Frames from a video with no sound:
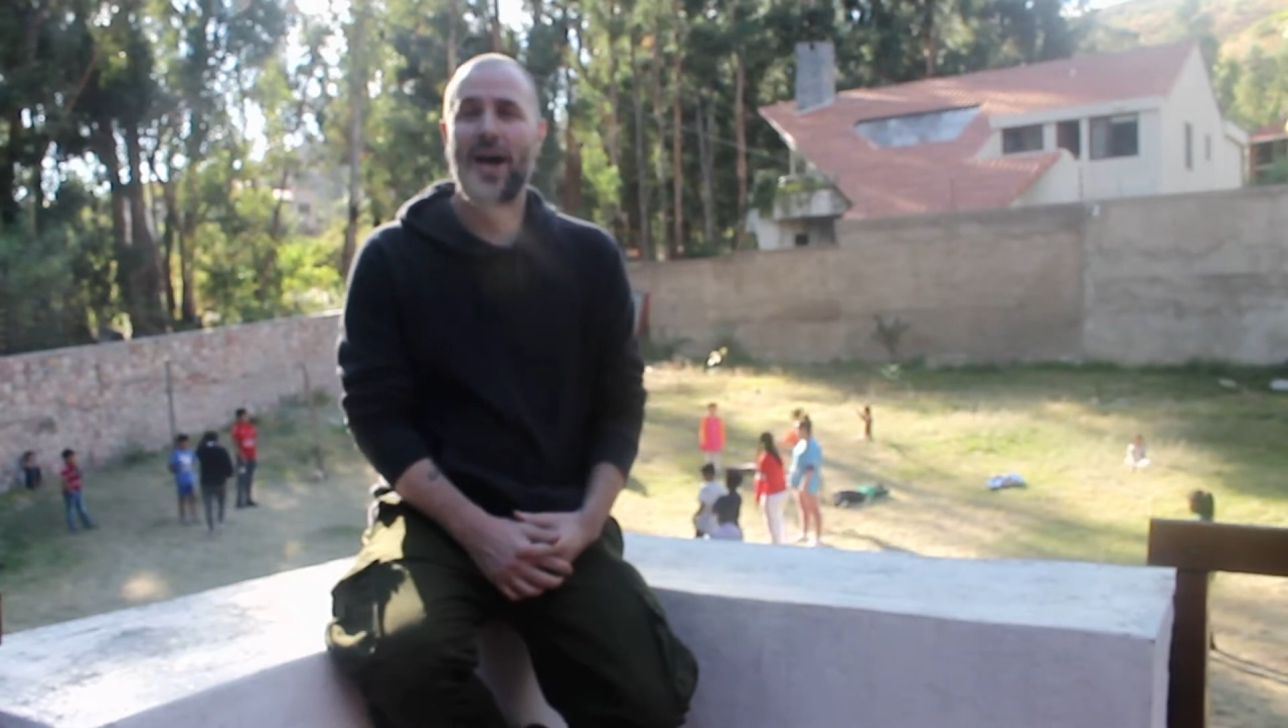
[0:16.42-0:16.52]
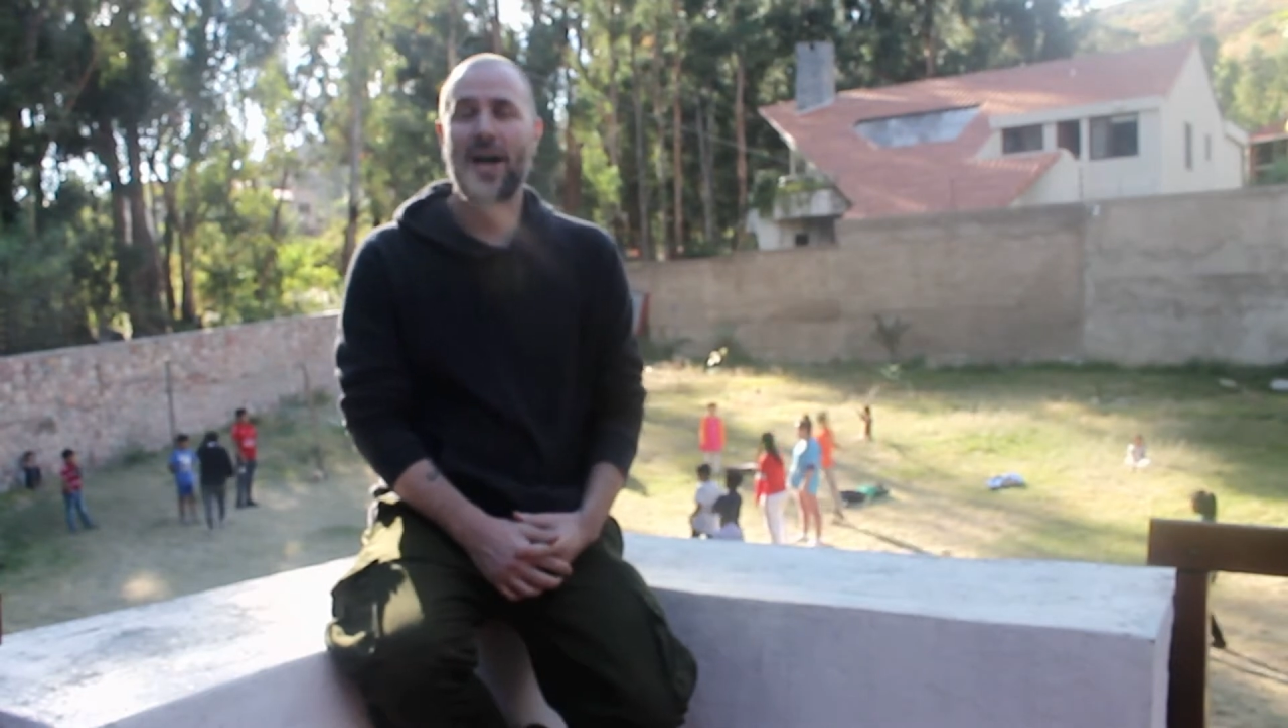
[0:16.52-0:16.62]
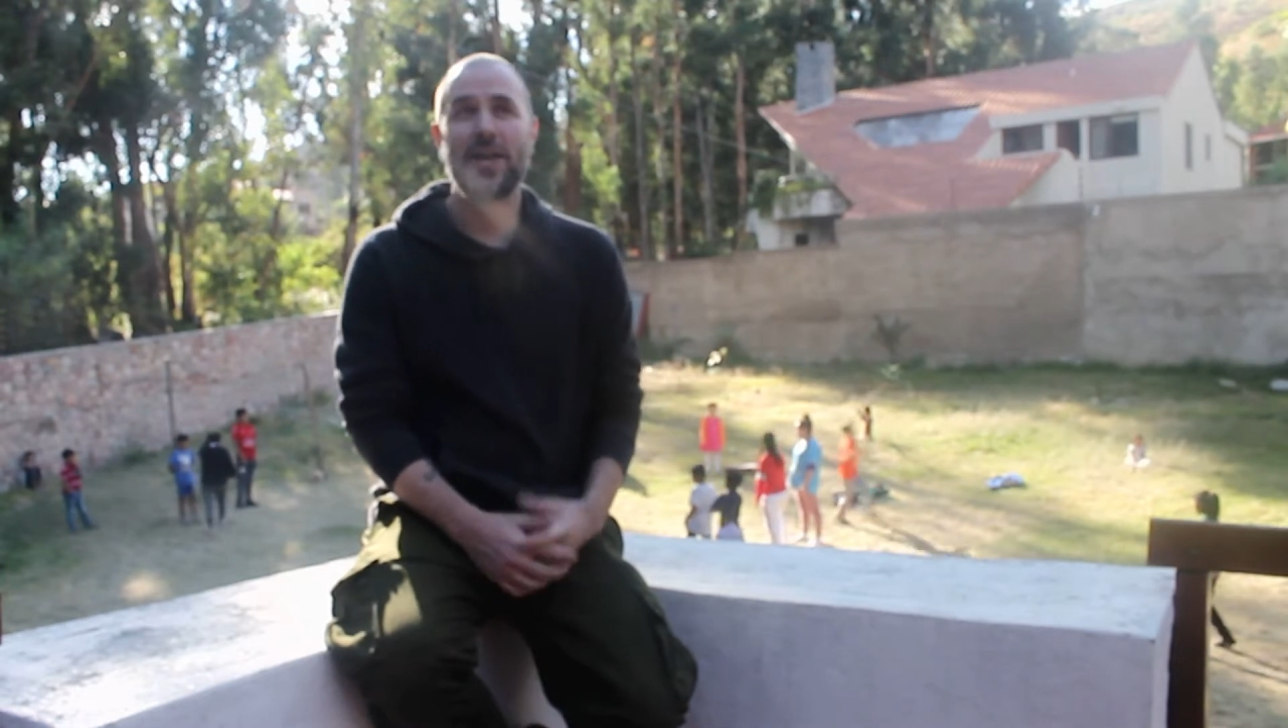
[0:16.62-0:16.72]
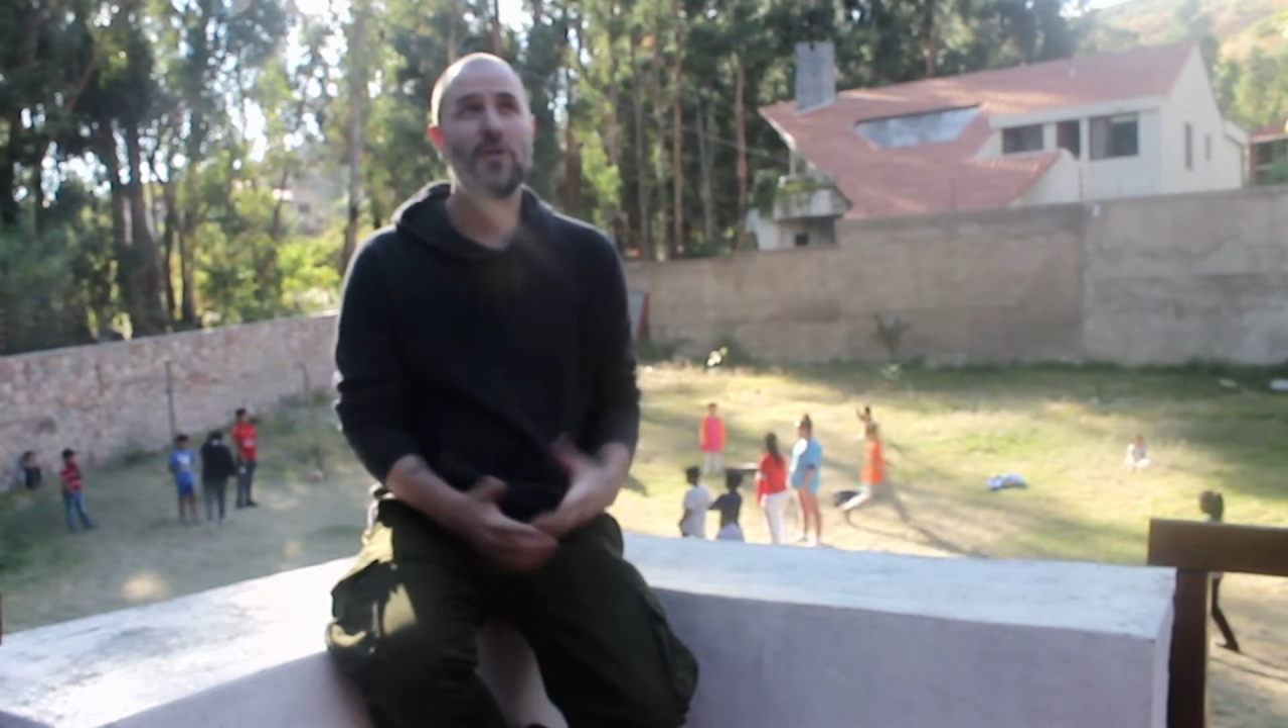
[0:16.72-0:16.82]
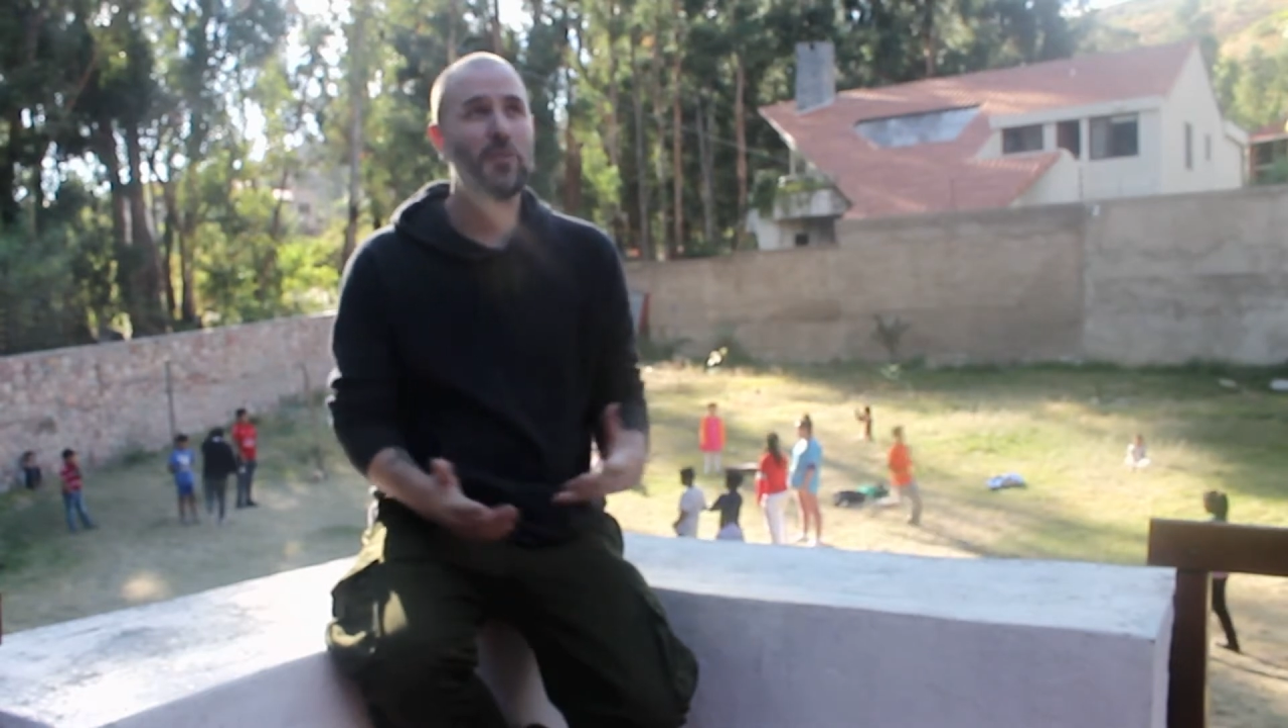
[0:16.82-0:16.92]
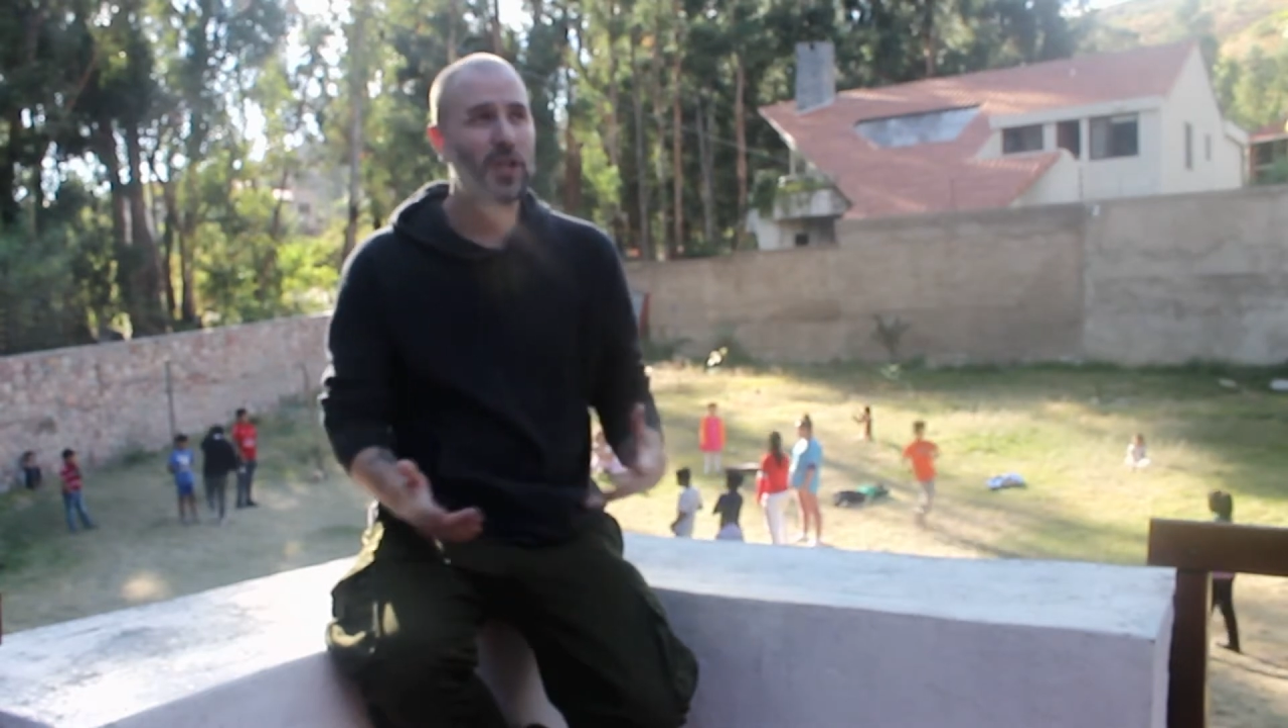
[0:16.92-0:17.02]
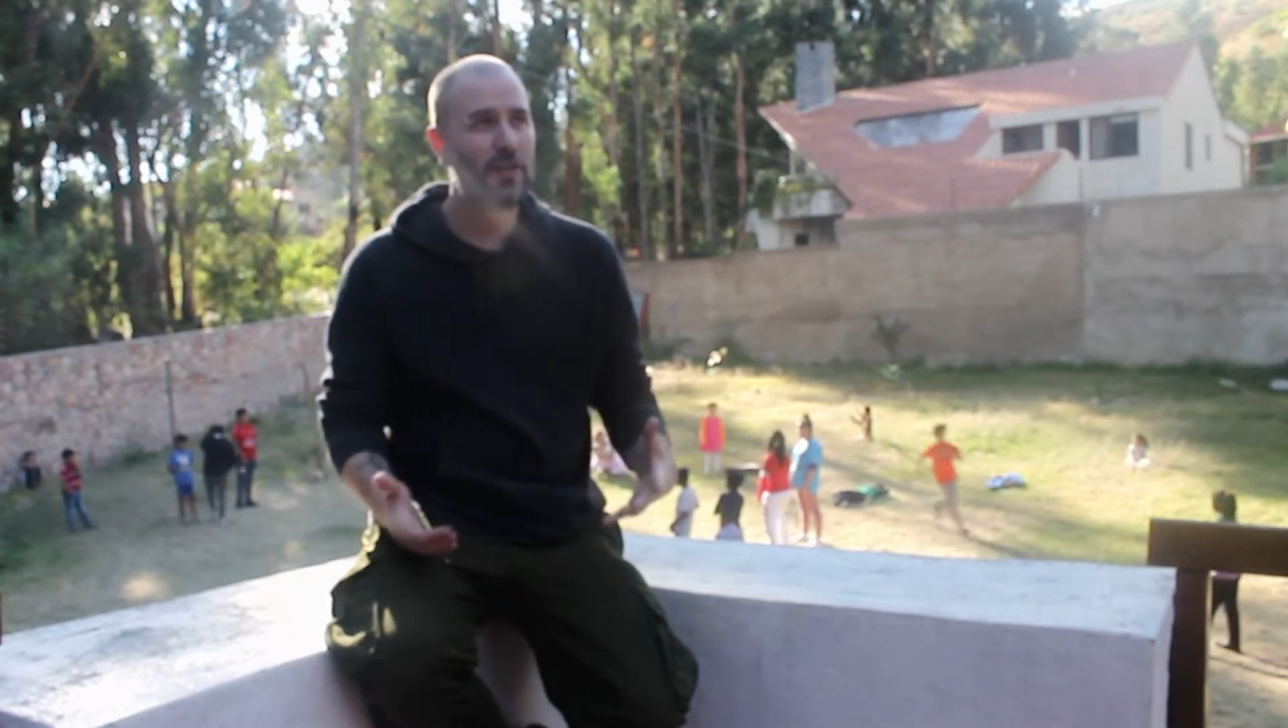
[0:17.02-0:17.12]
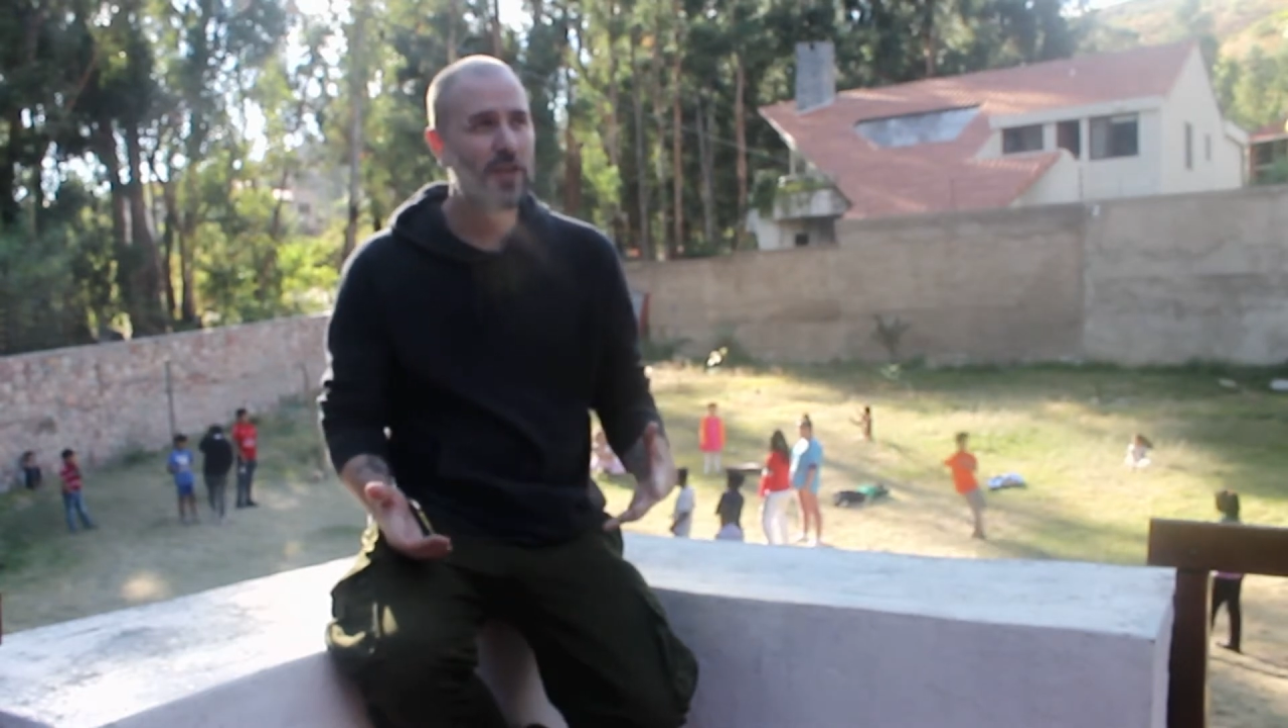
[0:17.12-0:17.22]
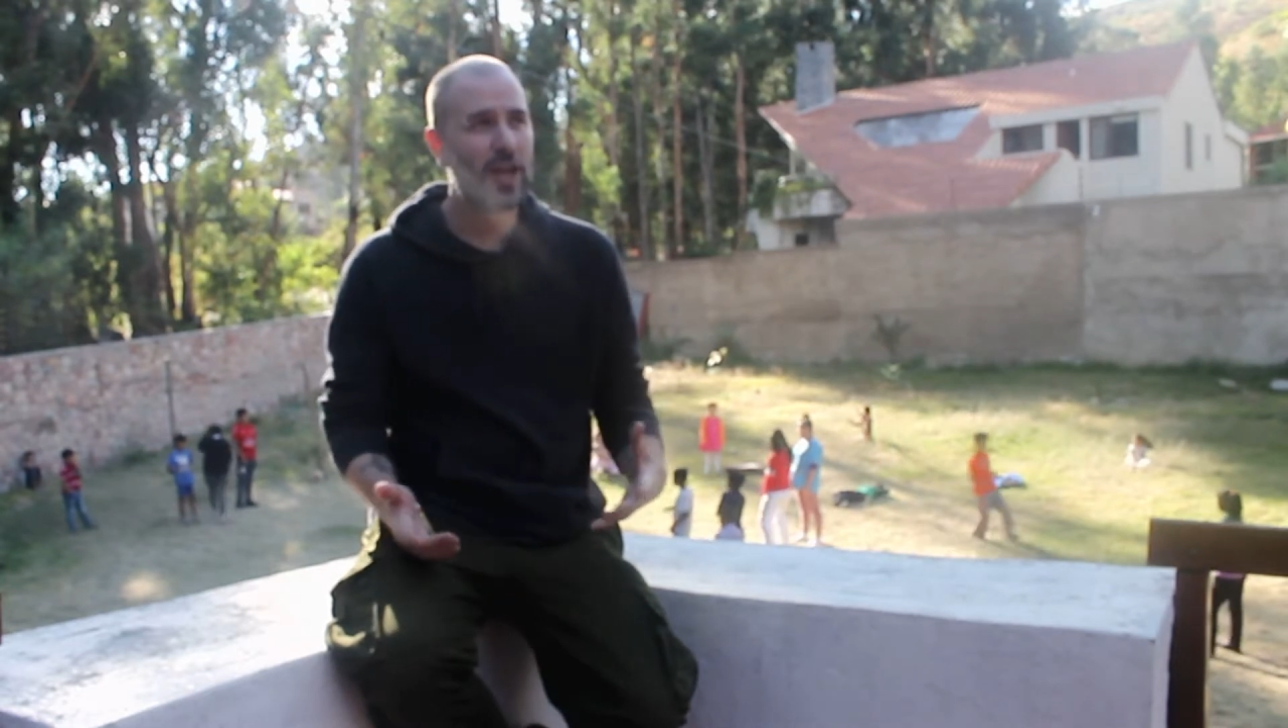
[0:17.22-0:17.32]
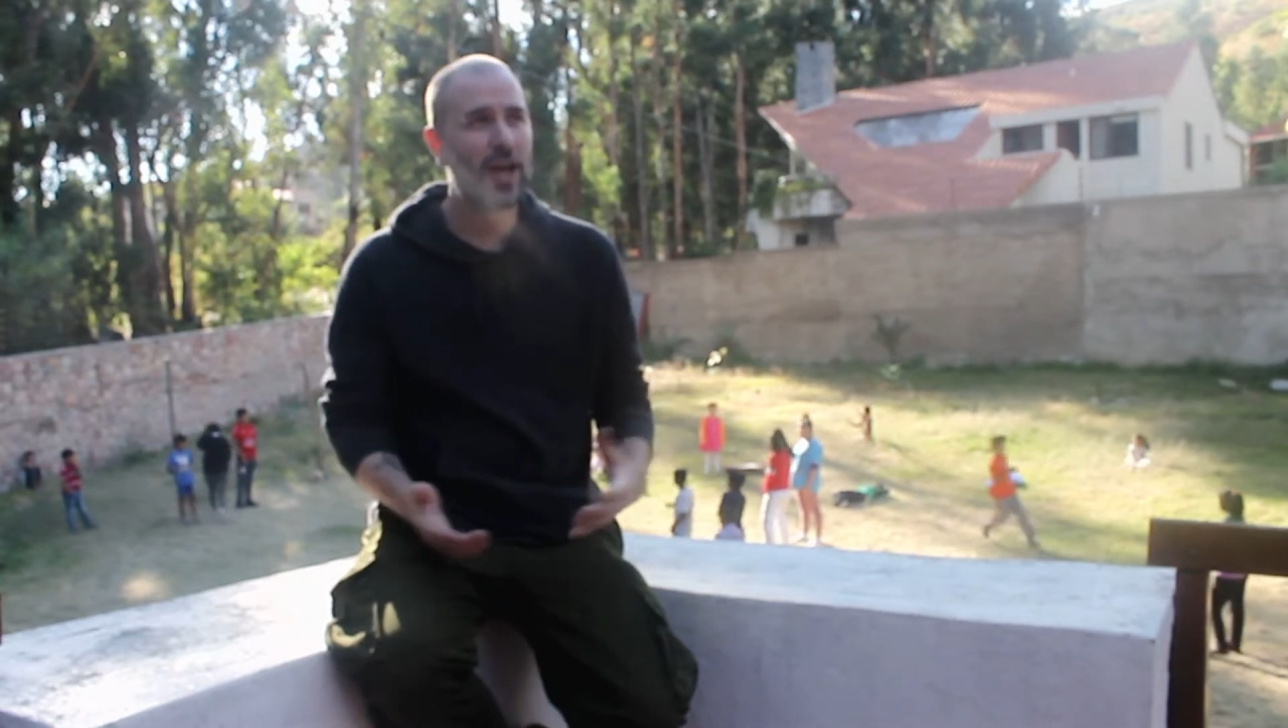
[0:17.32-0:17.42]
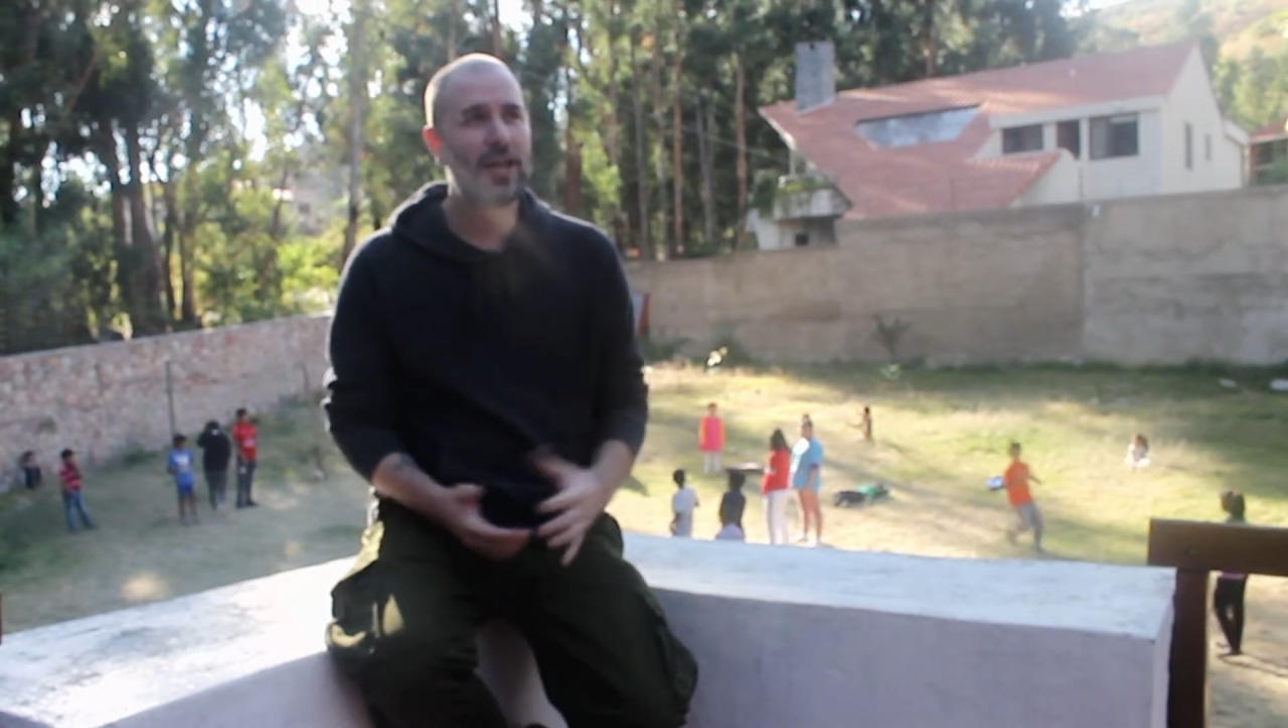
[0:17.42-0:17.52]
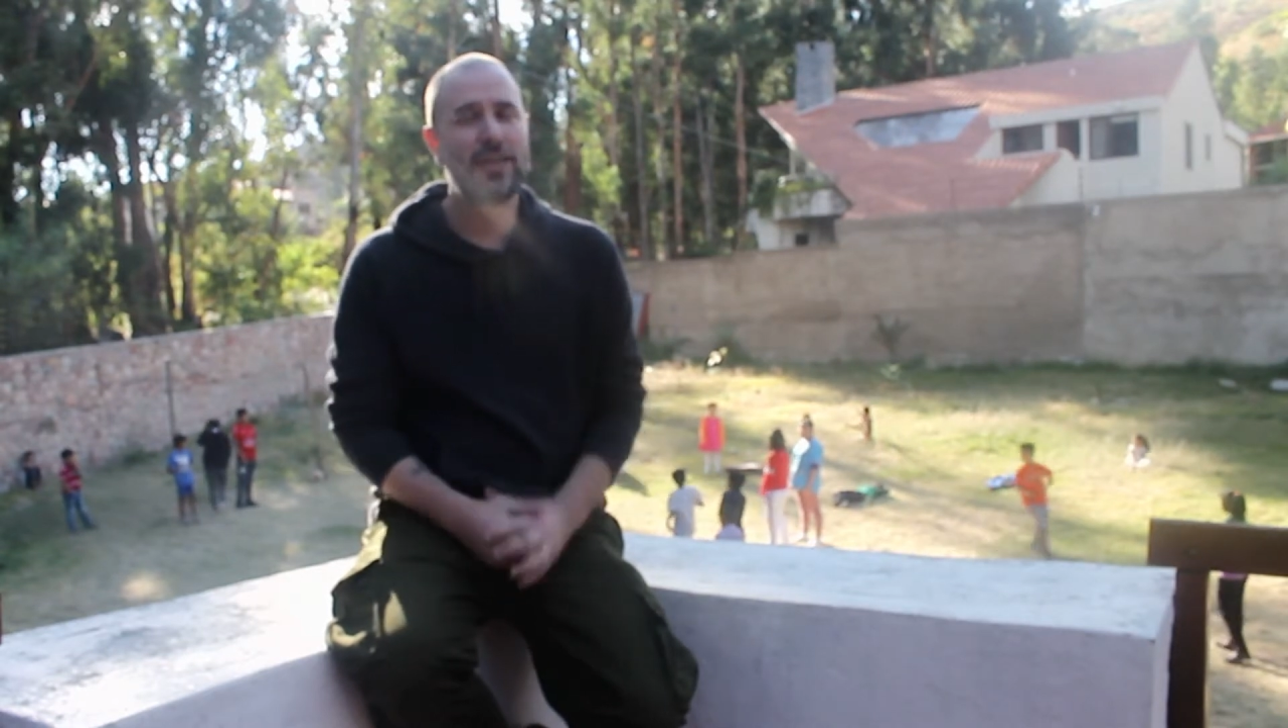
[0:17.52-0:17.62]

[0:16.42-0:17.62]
Here in Bolivia,